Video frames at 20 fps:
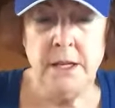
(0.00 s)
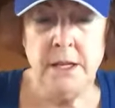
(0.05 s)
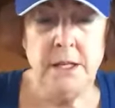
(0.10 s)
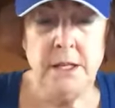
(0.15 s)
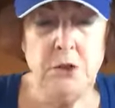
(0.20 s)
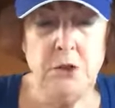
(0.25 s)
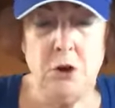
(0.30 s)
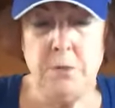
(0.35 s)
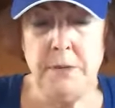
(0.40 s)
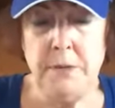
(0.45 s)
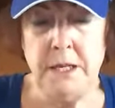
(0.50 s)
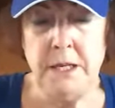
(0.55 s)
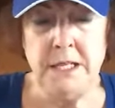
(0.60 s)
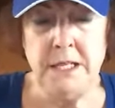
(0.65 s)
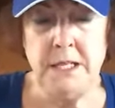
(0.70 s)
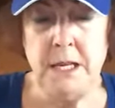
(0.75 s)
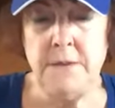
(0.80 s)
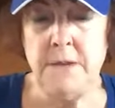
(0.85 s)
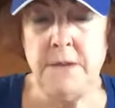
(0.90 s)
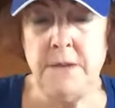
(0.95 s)
Nobody's
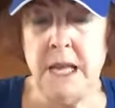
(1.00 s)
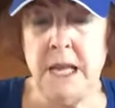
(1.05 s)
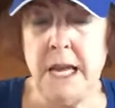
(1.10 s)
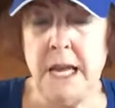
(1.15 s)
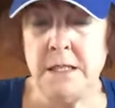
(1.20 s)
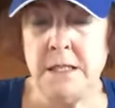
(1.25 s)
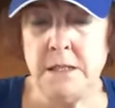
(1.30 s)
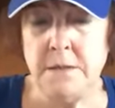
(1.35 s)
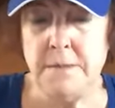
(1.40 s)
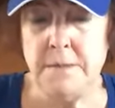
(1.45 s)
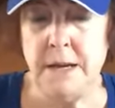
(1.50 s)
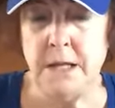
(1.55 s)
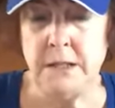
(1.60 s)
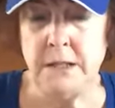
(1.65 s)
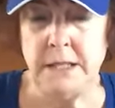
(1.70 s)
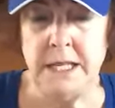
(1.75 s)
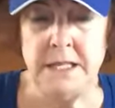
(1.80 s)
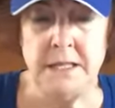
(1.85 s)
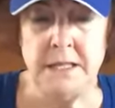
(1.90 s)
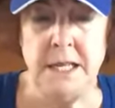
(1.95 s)
even asked about
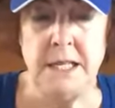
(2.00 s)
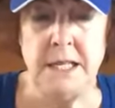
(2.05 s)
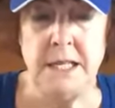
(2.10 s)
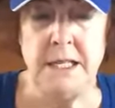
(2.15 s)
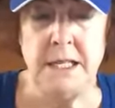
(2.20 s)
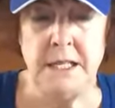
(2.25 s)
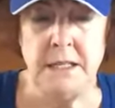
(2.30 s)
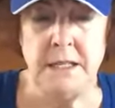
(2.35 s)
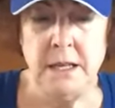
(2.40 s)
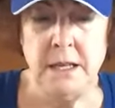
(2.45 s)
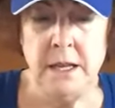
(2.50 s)
leasing it,